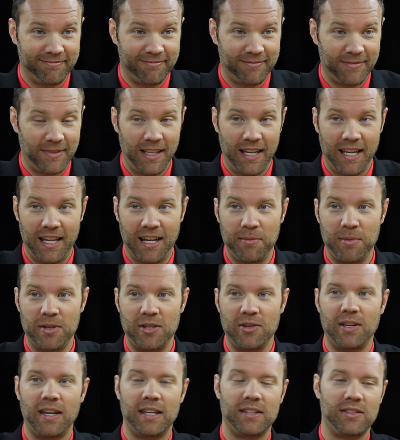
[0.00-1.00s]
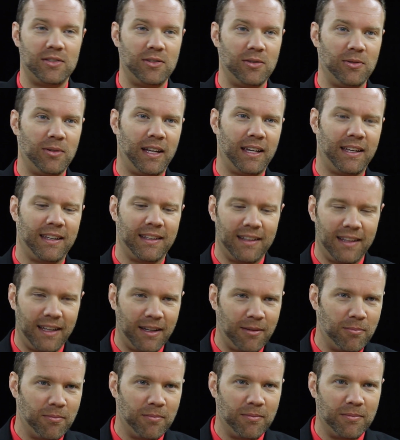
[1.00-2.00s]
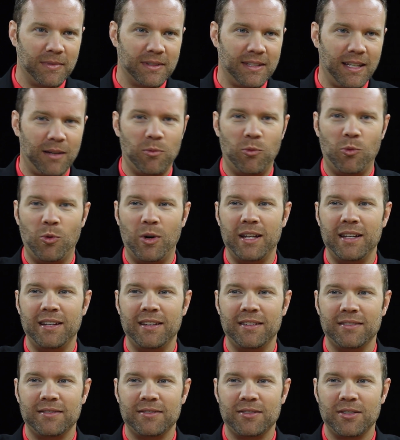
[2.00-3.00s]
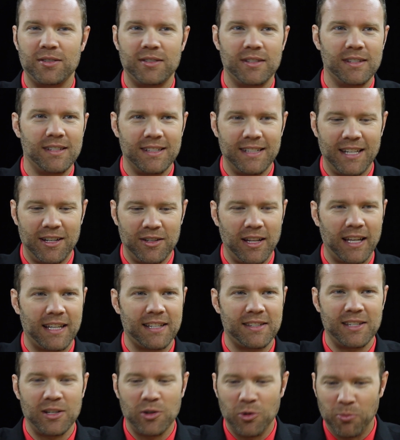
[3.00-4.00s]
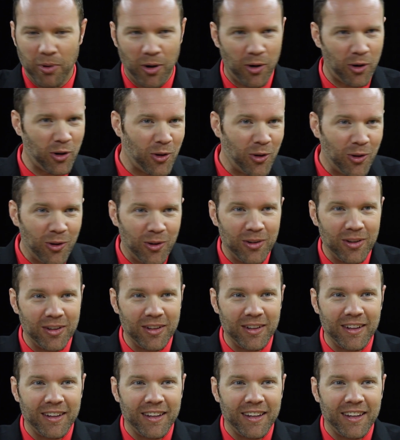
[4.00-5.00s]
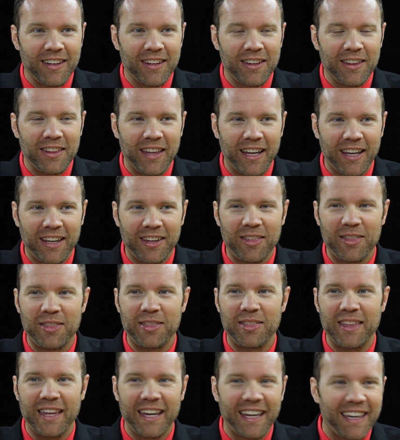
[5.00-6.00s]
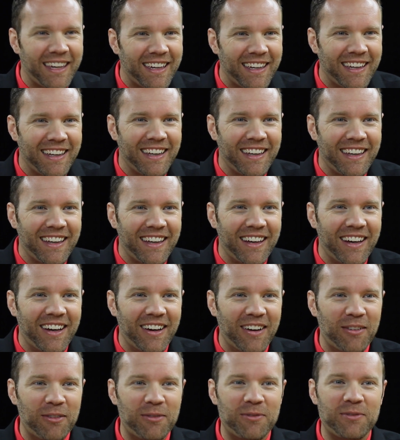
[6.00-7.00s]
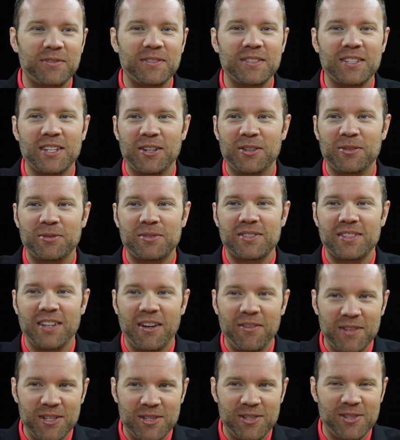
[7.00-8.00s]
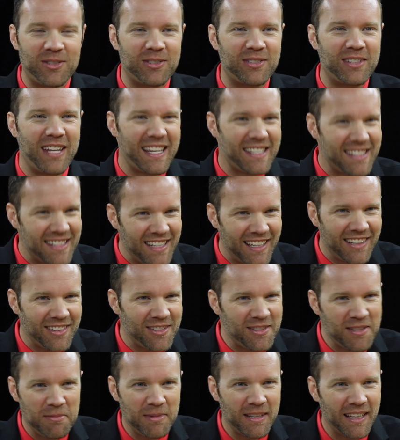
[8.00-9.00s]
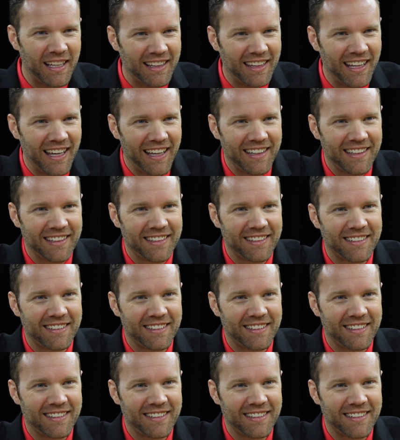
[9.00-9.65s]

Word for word: Yeah. And I mean, you guys do like, like, it's like one, isn't it down to like a single particle, like thick of, you know, stuff that you're testing or something like that?